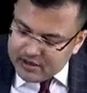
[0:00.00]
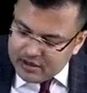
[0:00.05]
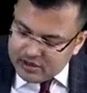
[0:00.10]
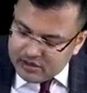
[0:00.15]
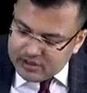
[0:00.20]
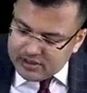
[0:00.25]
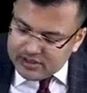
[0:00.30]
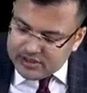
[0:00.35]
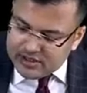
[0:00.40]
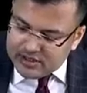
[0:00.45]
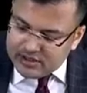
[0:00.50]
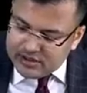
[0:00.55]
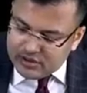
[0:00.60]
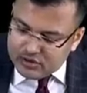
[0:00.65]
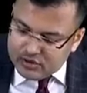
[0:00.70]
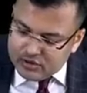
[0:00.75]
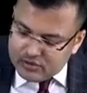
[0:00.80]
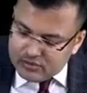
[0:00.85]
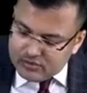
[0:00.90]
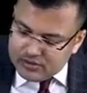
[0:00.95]
So this is
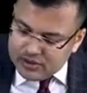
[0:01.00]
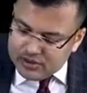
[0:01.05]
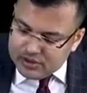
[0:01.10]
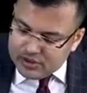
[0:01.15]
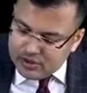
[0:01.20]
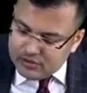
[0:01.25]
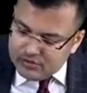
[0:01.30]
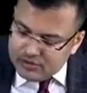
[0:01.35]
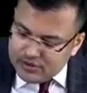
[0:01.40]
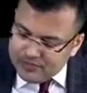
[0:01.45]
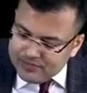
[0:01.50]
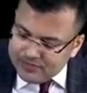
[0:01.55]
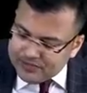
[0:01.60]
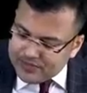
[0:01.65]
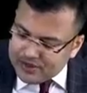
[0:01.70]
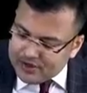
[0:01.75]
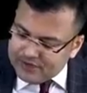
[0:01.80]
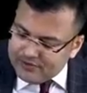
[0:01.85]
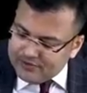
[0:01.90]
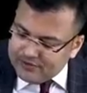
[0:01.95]
stromal tumor
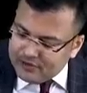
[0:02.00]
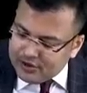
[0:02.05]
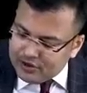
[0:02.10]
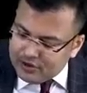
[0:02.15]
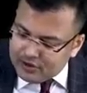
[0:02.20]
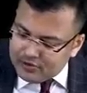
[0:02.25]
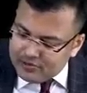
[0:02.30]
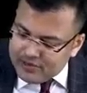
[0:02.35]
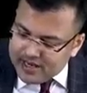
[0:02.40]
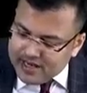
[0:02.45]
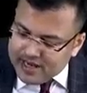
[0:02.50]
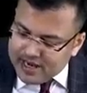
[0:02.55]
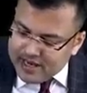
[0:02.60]
followed by